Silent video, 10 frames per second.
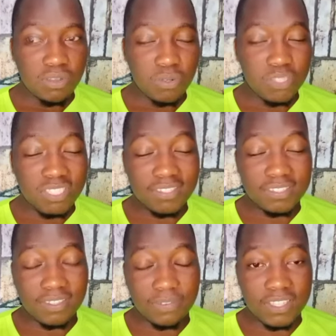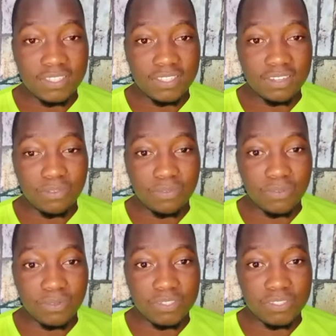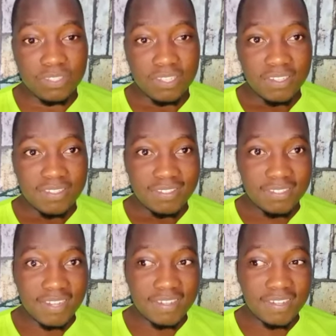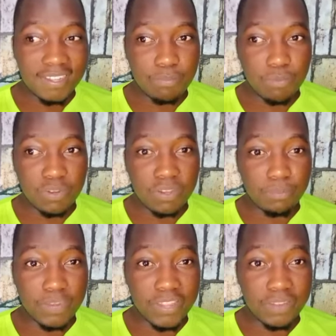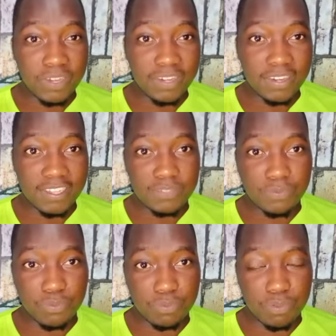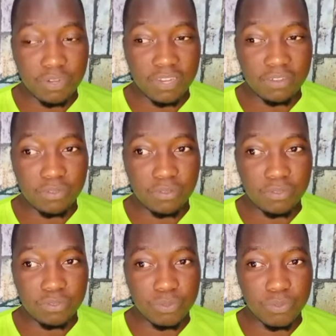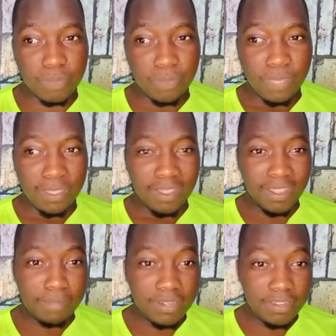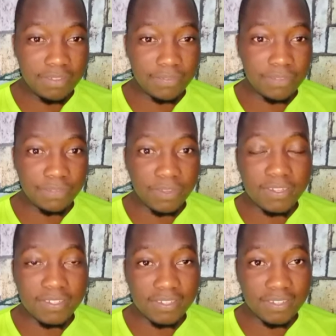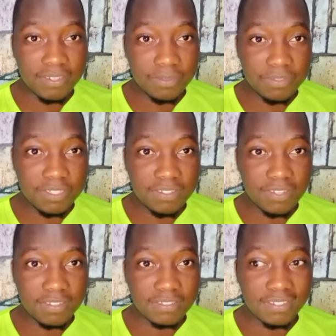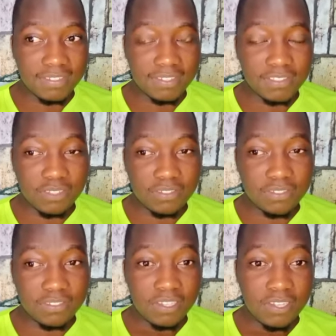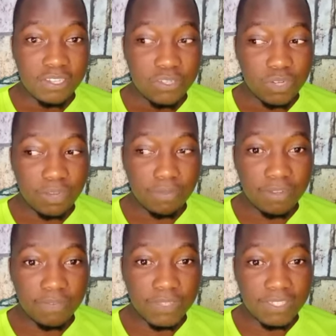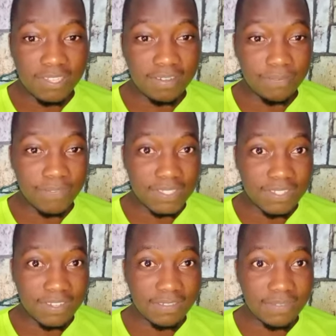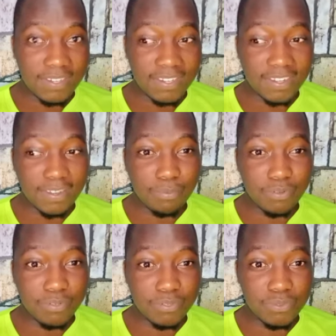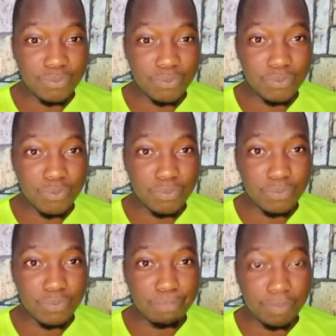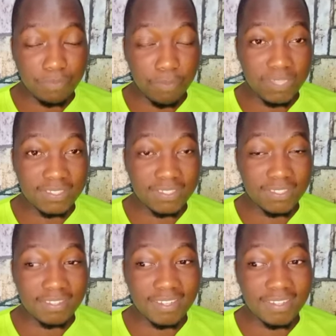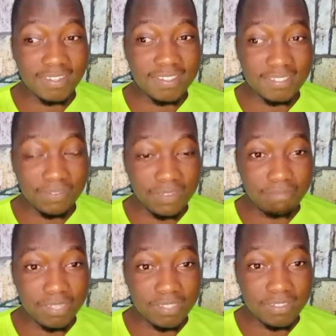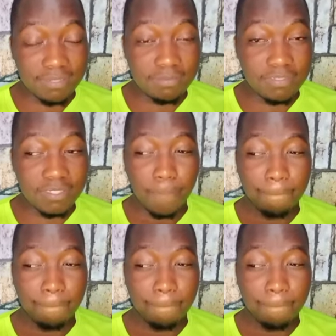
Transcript: or Charlie Savage, and of course, Zidane Iqbal, they are playing really nice football. And also, I believe if Eric ten Hag gives these youngsters a chance to come and feature in the first 11, they can produce good, good, performances against even big teams.